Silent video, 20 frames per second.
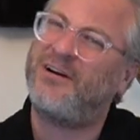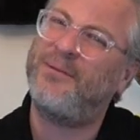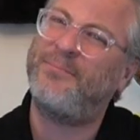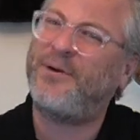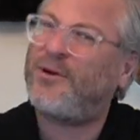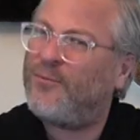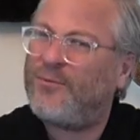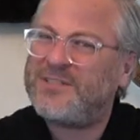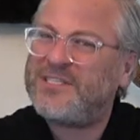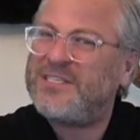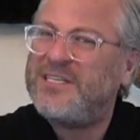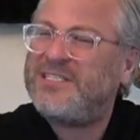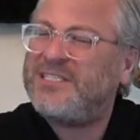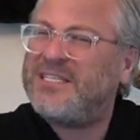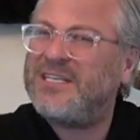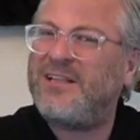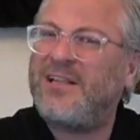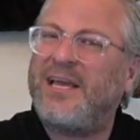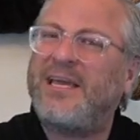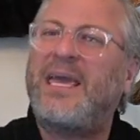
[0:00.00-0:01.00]
But it wasn't
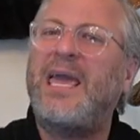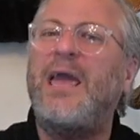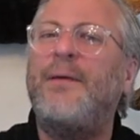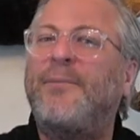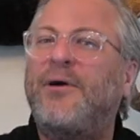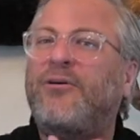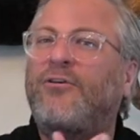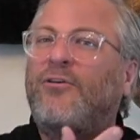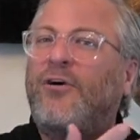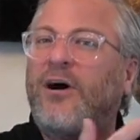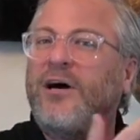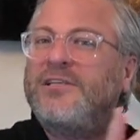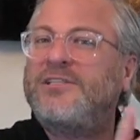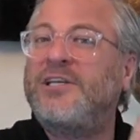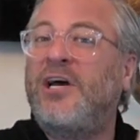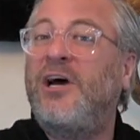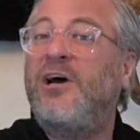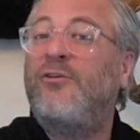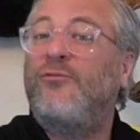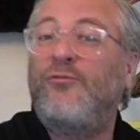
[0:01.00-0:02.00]
until I came across
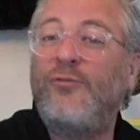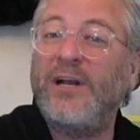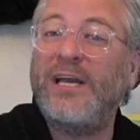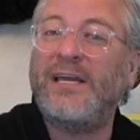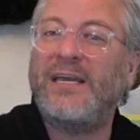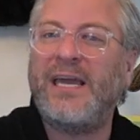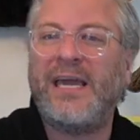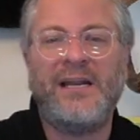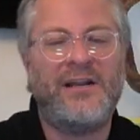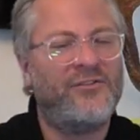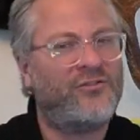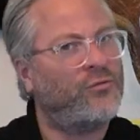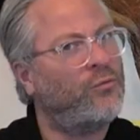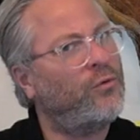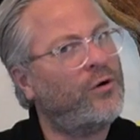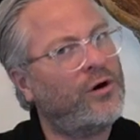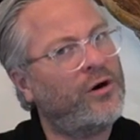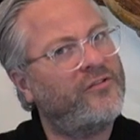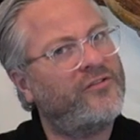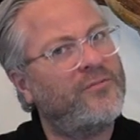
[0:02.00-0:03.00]
Rick and his
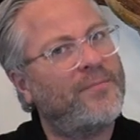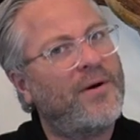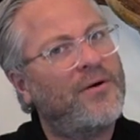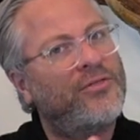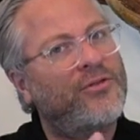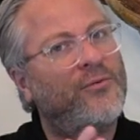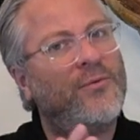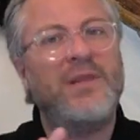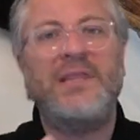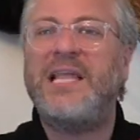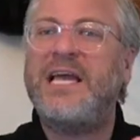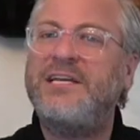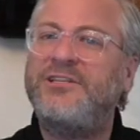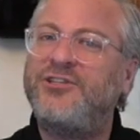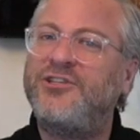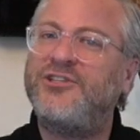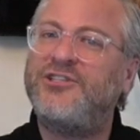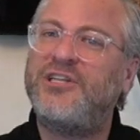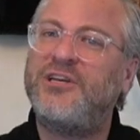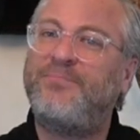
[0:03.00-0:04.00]
words about the
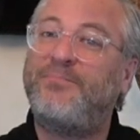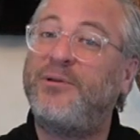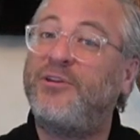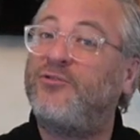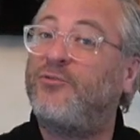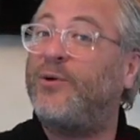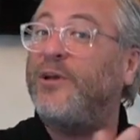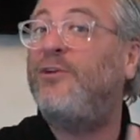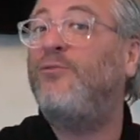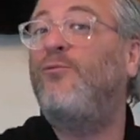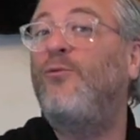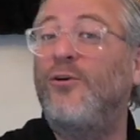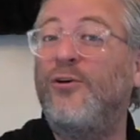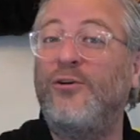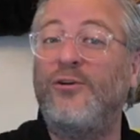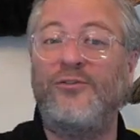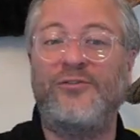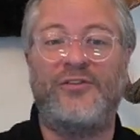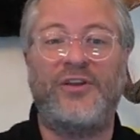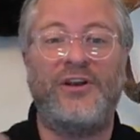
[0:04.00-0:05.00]
relationship between
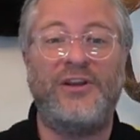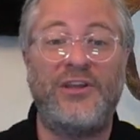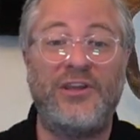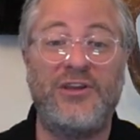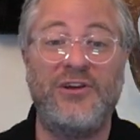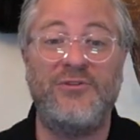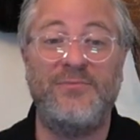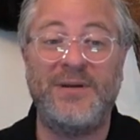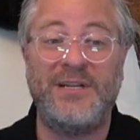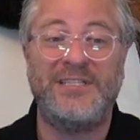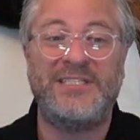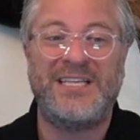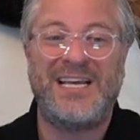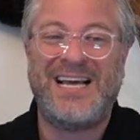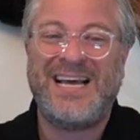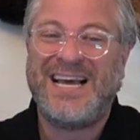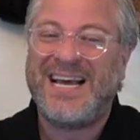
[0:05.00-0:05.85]
wolves and humans